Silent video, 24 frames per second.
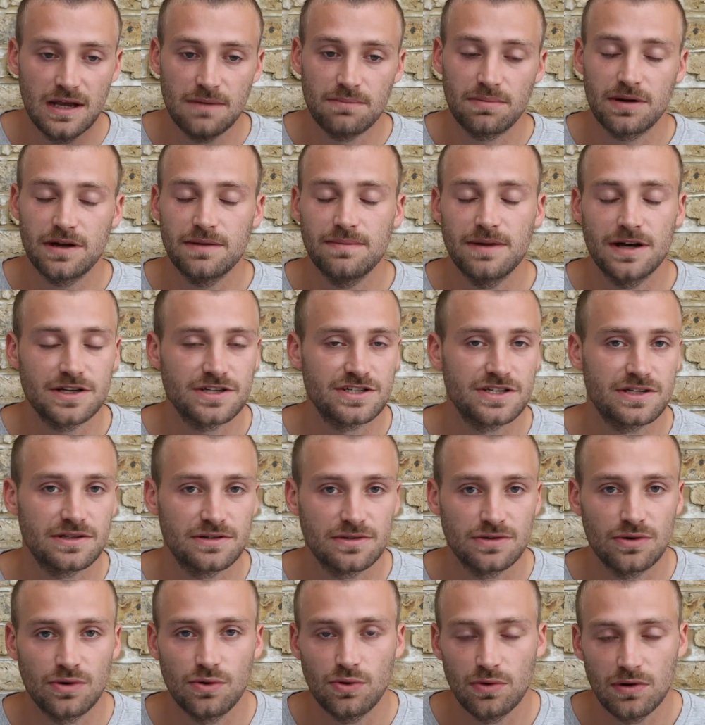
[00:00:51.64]
pretty much
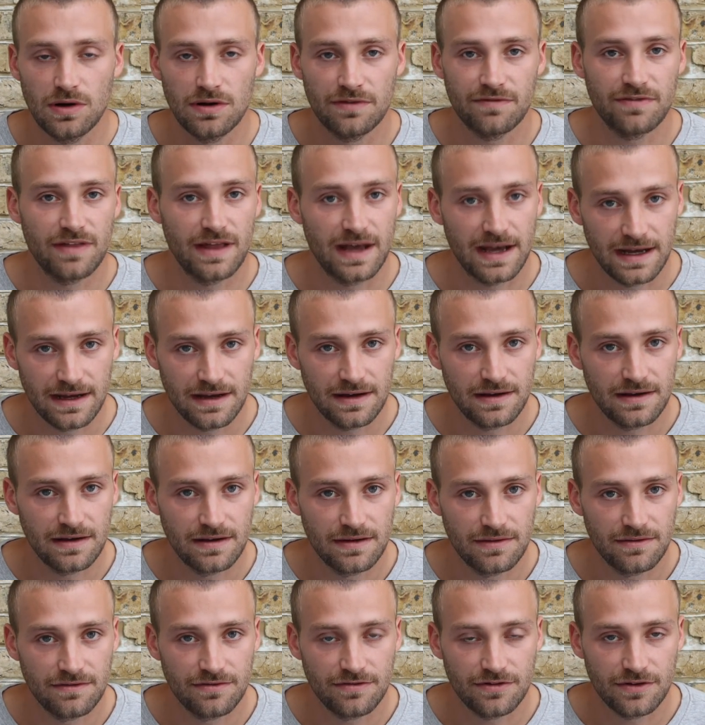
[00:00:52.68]
all of their
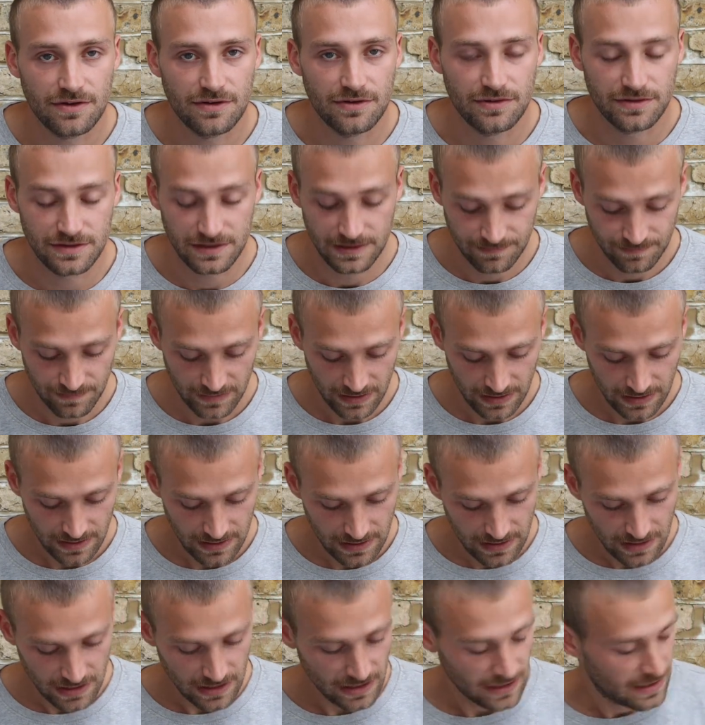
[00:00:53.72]
food.
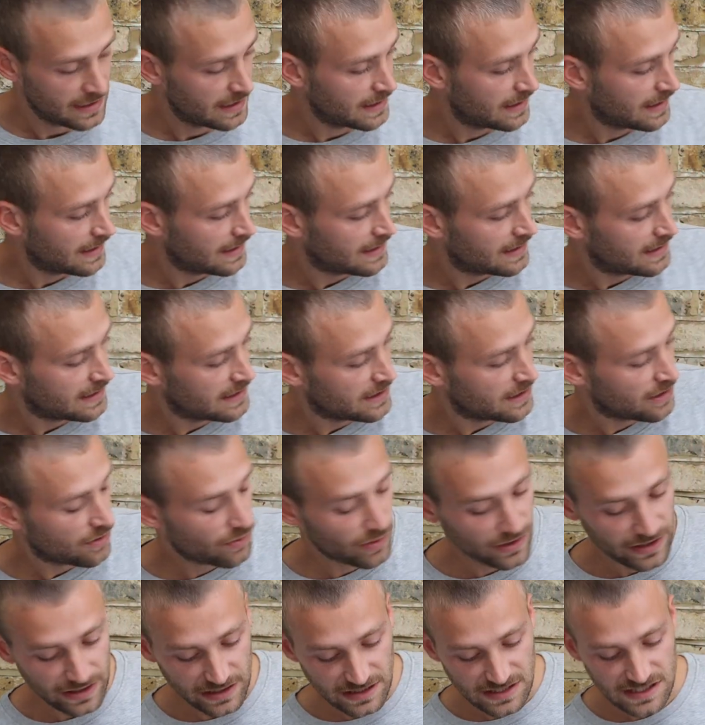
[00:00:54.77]

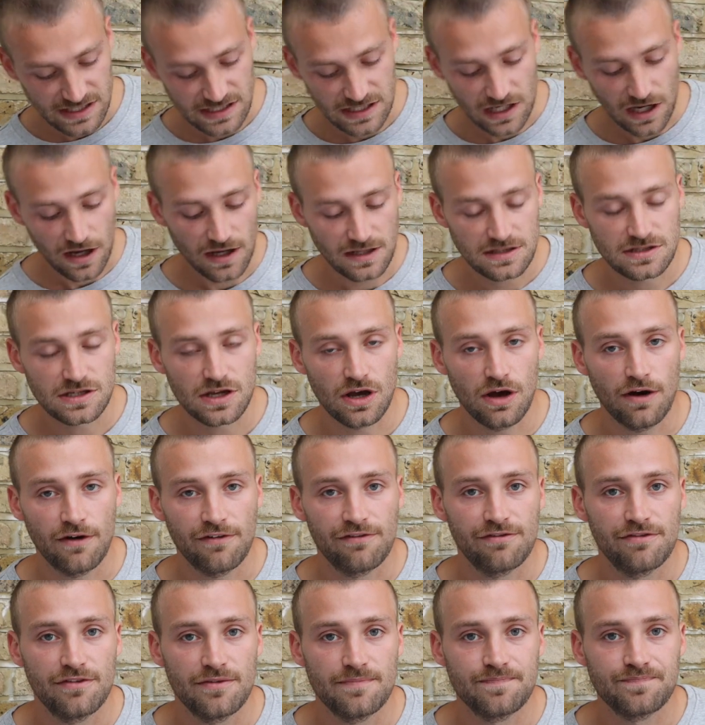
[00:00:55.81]
We're going to start
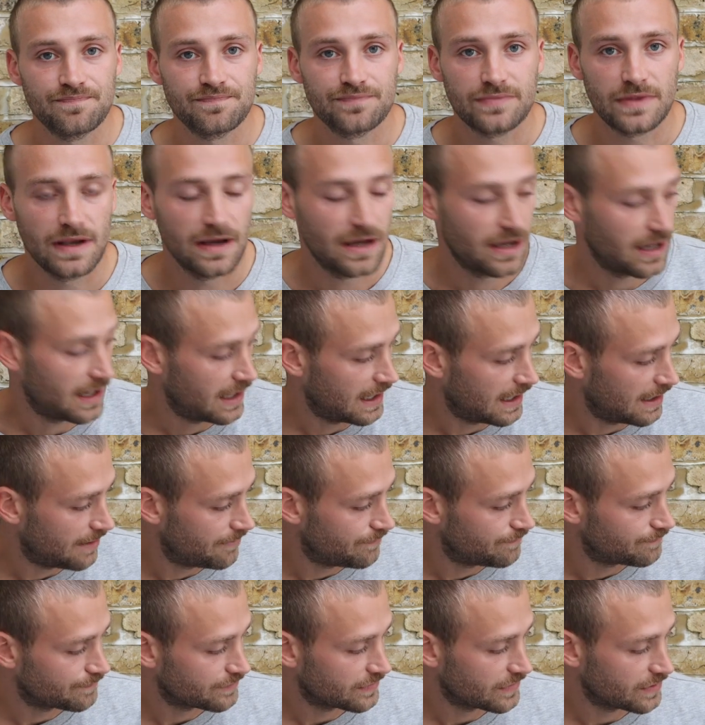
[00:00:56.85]
off
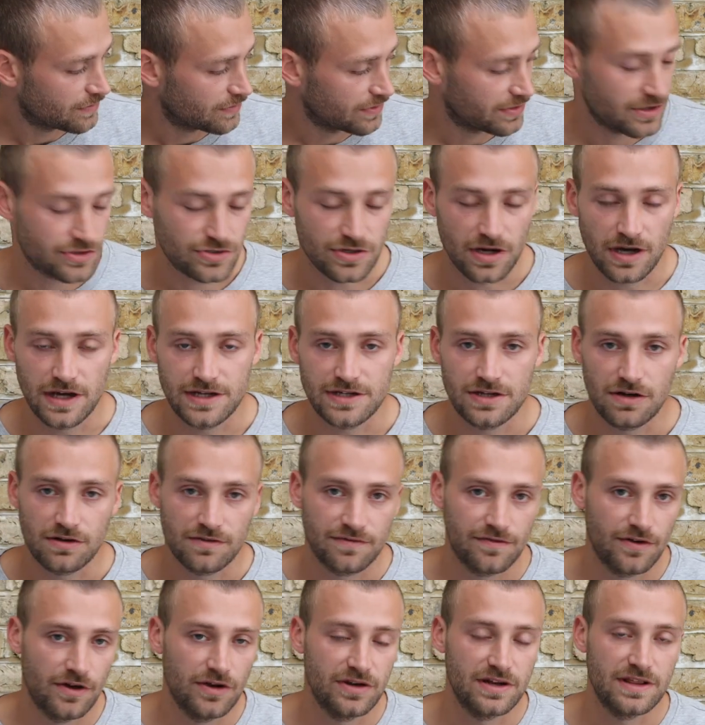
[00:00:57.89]
with the dry dog
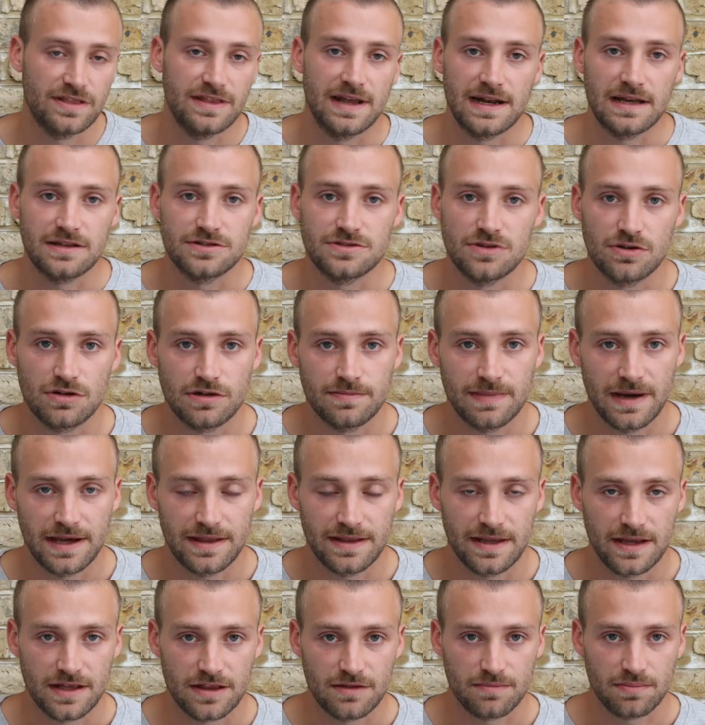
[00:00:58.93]
food and then I'll talk about
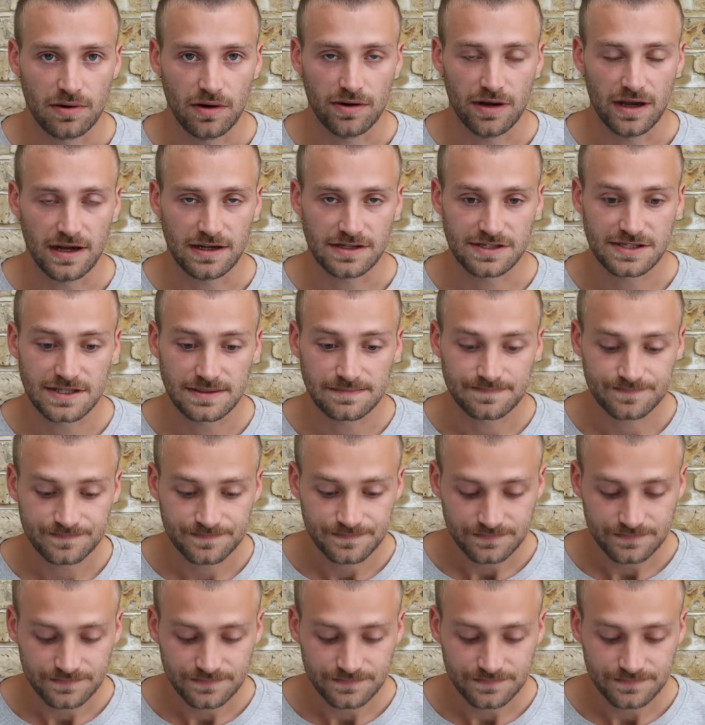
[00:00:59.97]
the other products.